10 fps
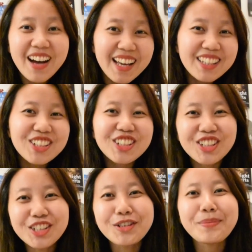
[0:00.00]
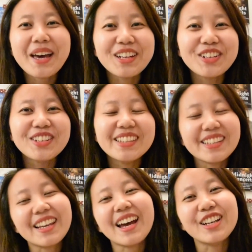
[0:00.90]
other turtle patterns
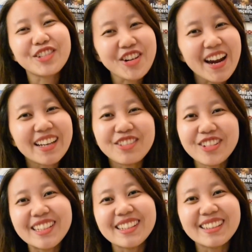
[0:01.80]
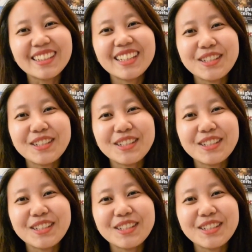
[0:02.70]
that I tried recently.